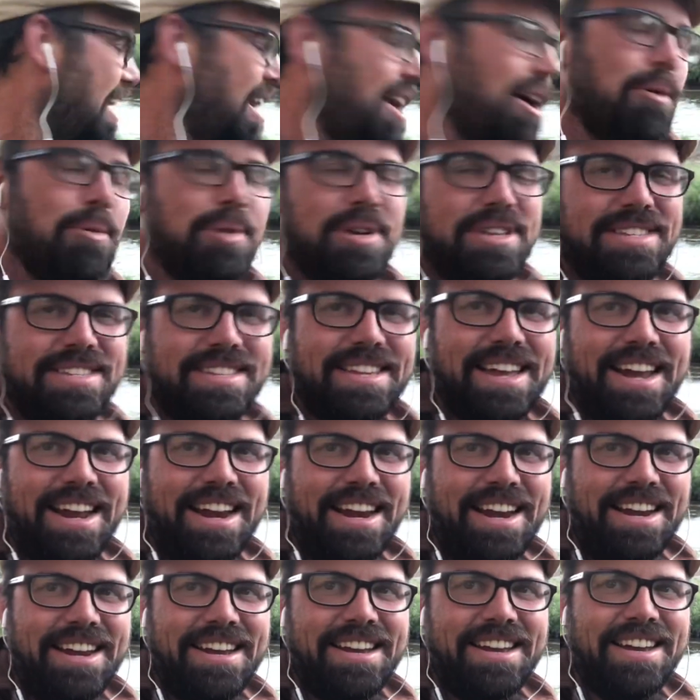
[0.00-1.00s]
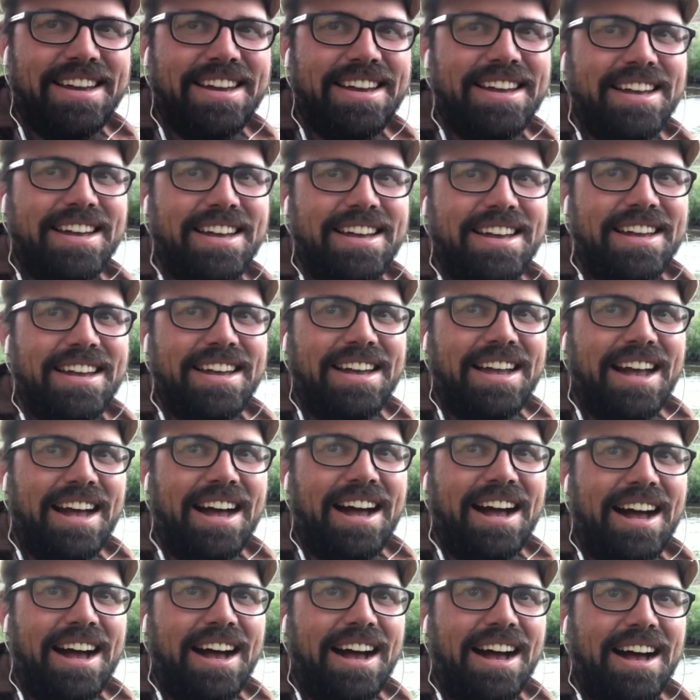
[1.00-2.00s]
We stayed
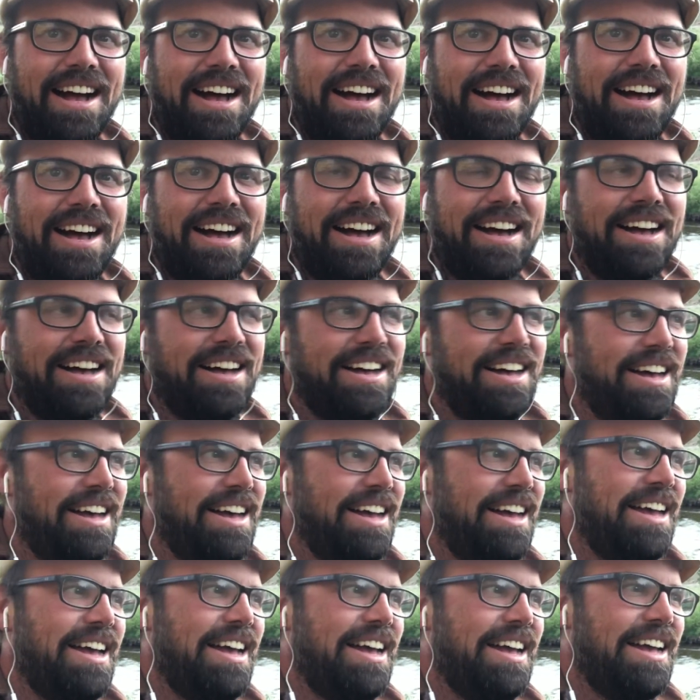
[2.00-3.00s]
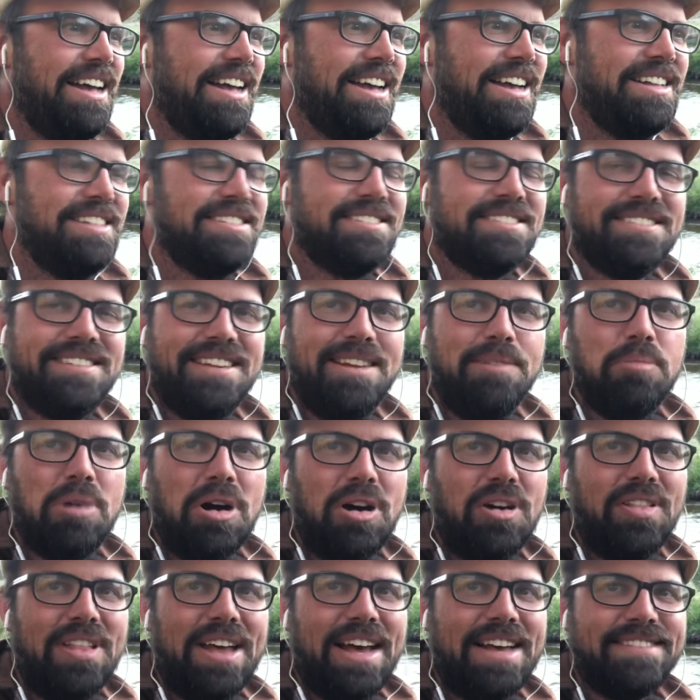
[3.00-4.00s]
in
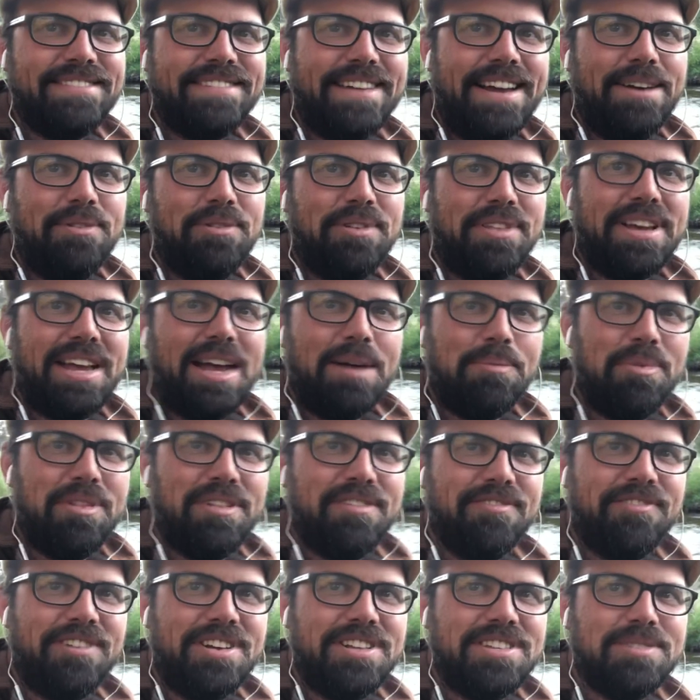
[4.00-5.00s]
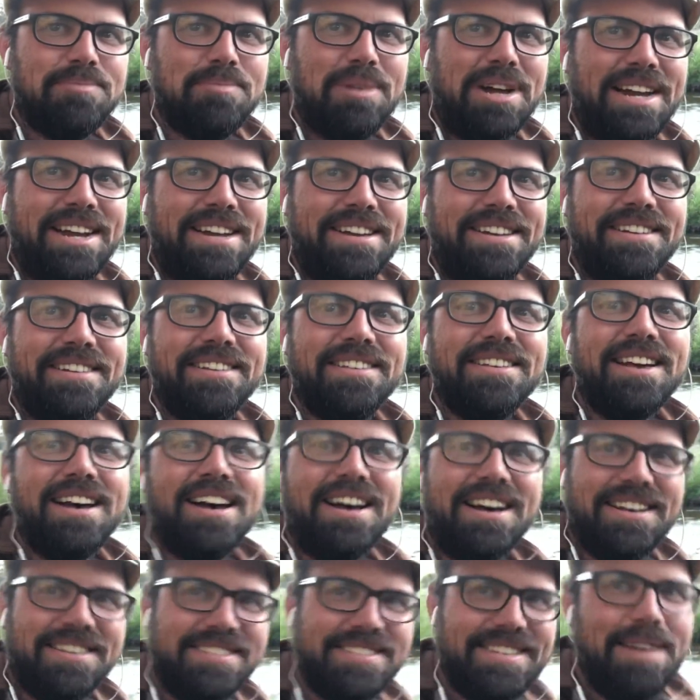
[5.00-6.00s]
Steamboat last night with a couple of friends of mine,
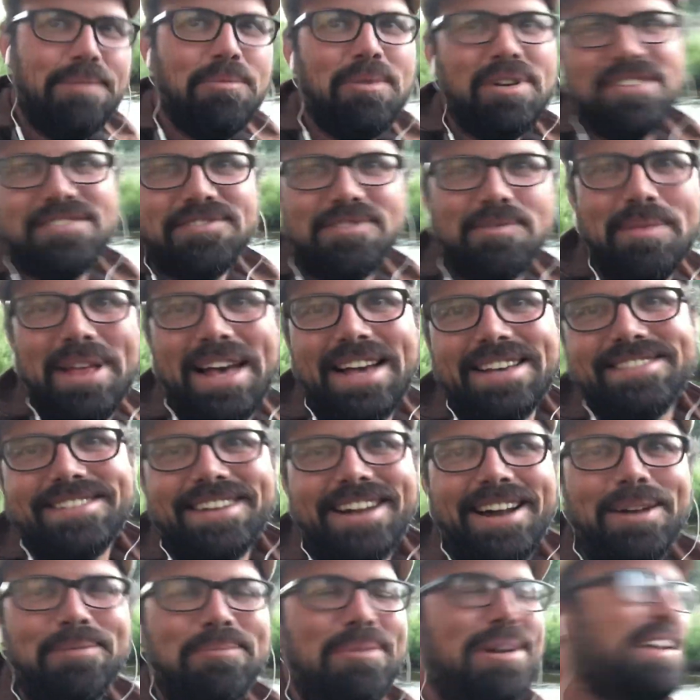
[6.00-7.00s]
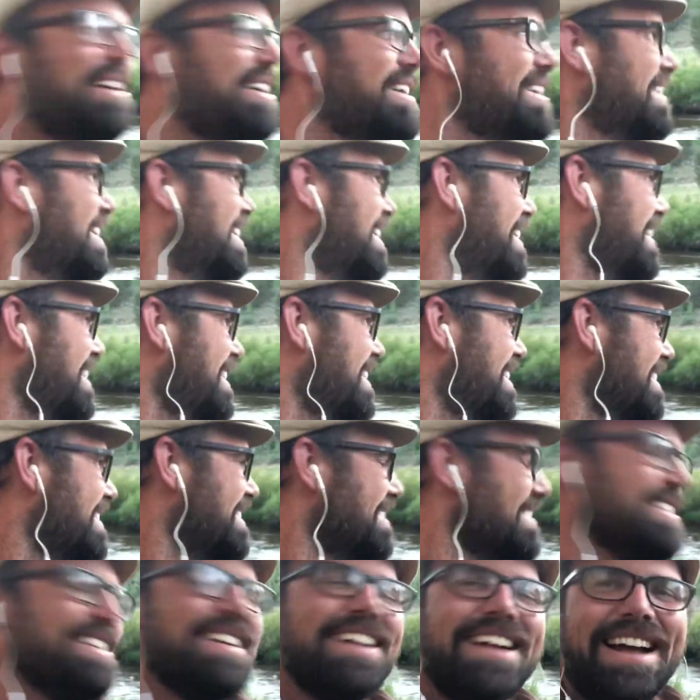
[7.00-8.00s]
same ones from last time.
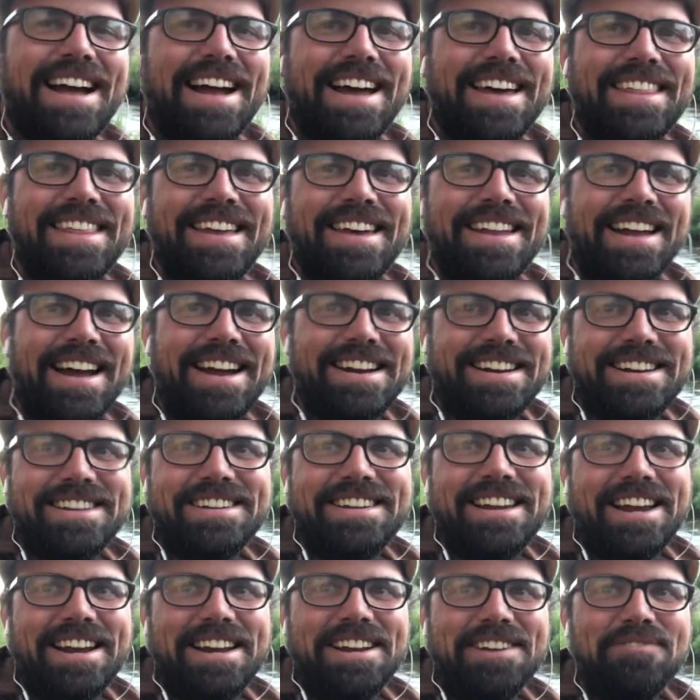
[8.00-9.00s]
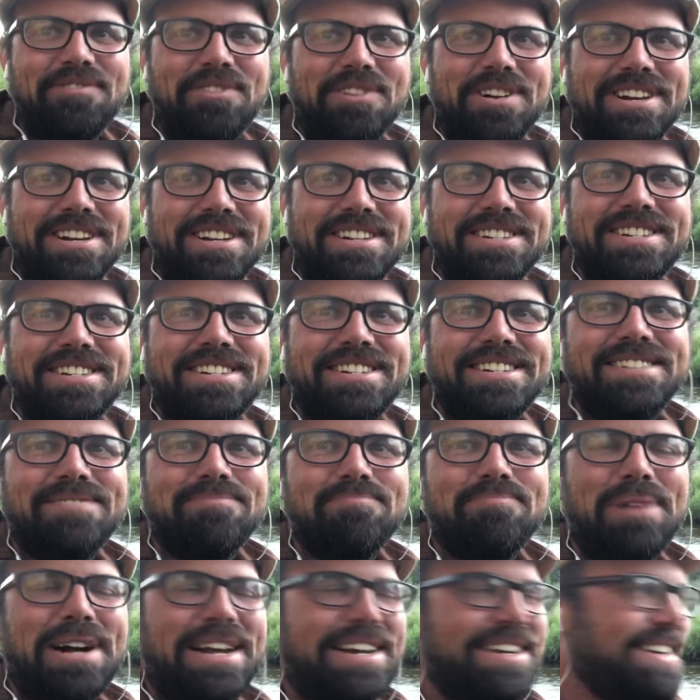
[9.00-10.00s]
And then I didn't take any footage,
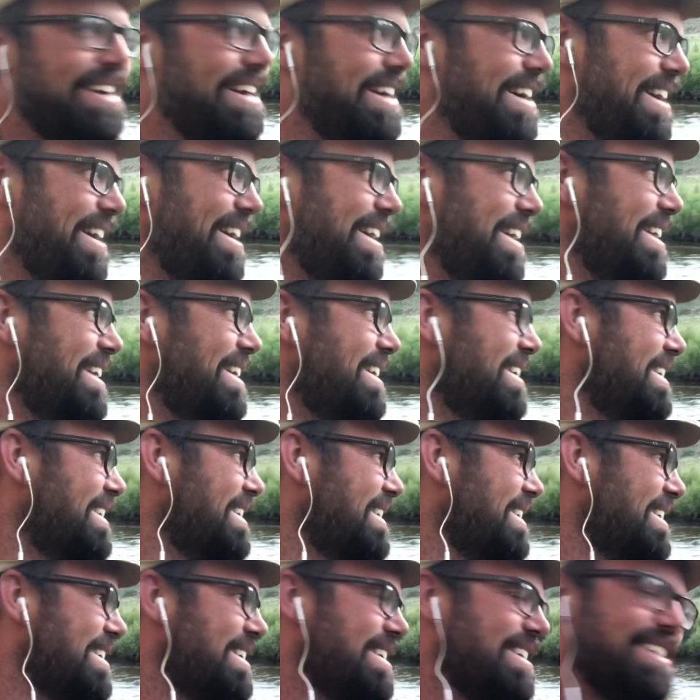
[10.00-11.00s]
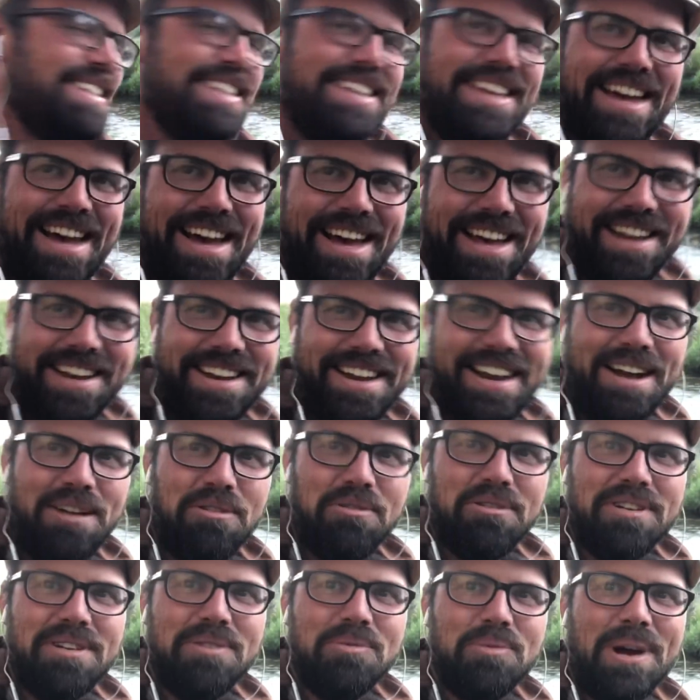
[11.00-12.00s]
but now
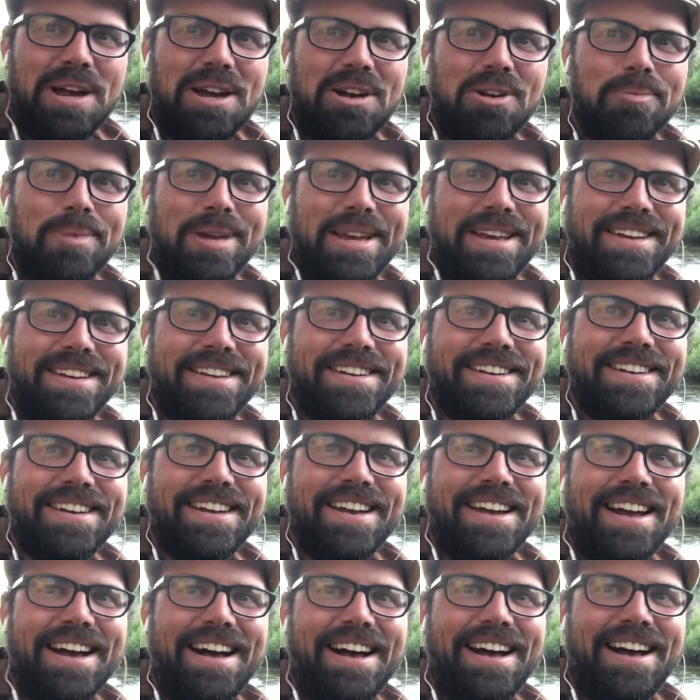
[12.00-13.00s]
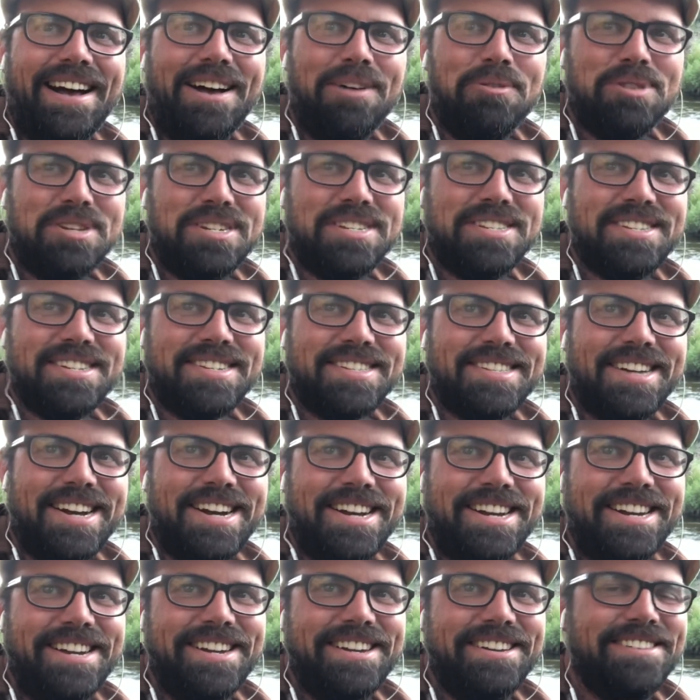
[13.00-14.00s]
we're in Wyoming, which is
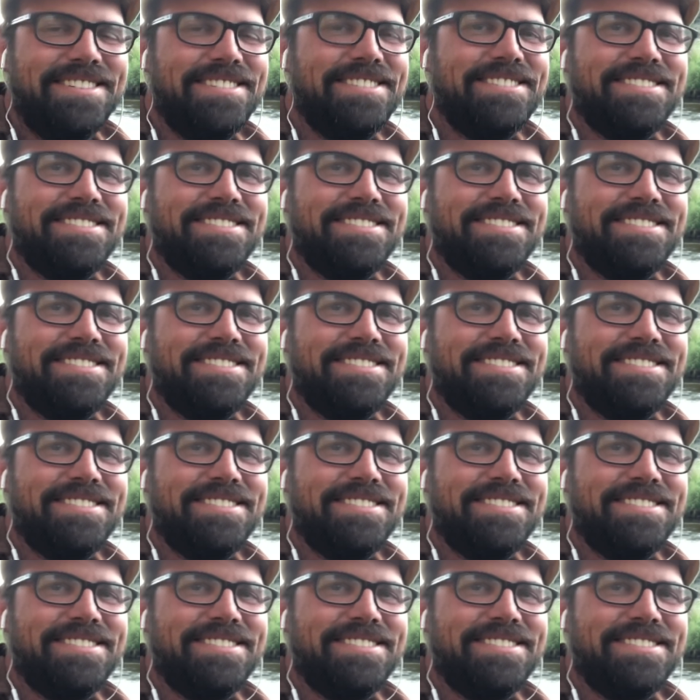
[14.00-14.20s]
exciting.